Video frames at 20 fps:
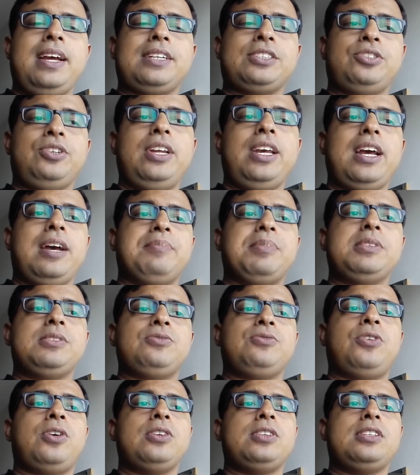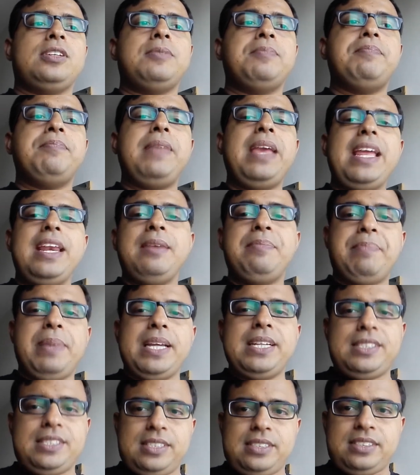actually happens for the main
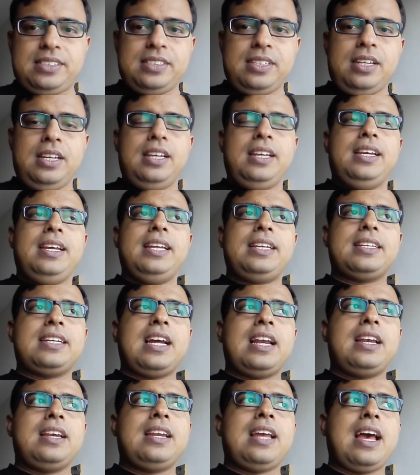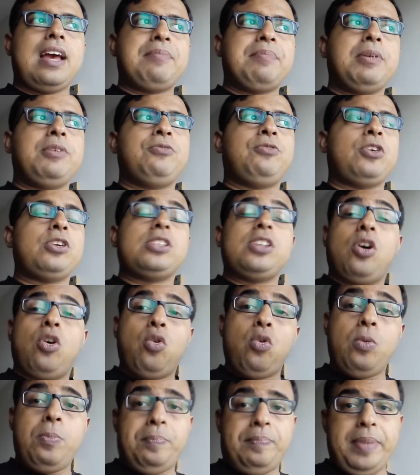pages. It can happen for the
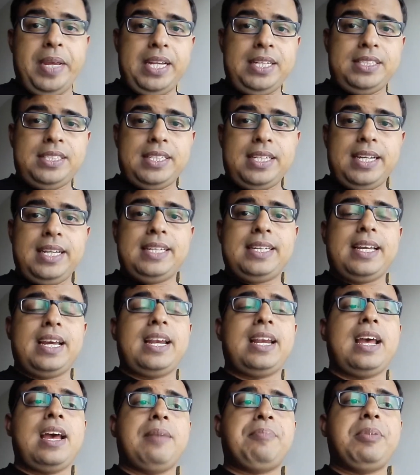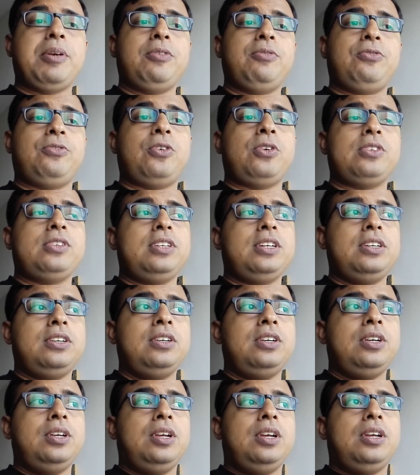home page, it can happen for
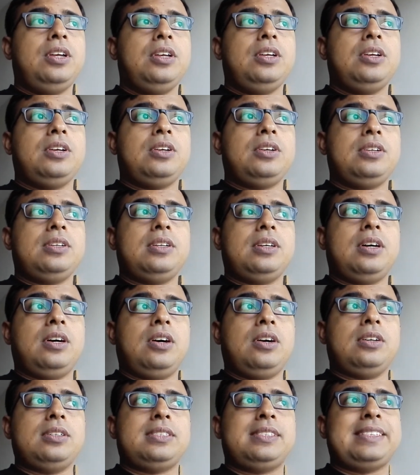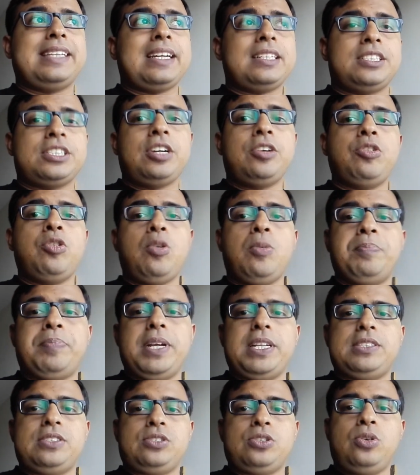the section
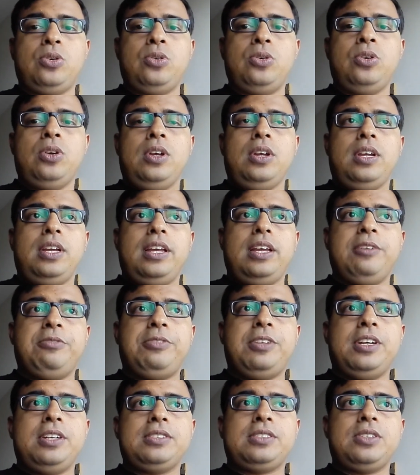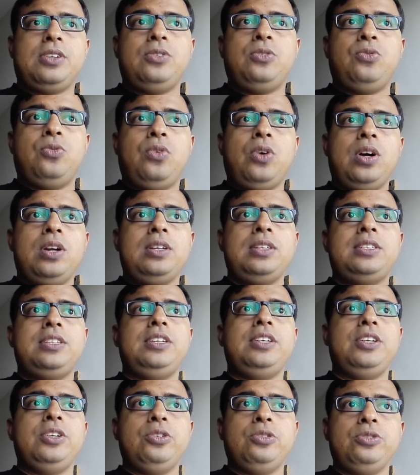homepage. So if there's a world
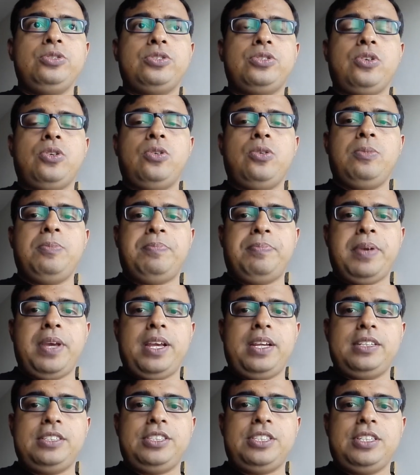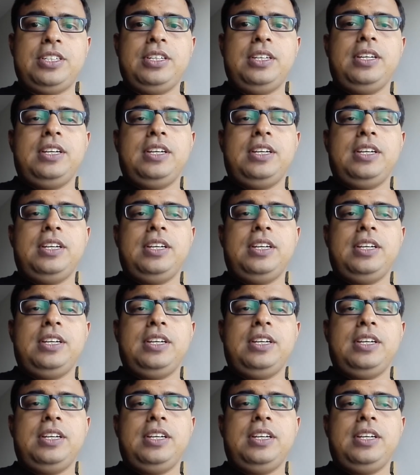news homepage,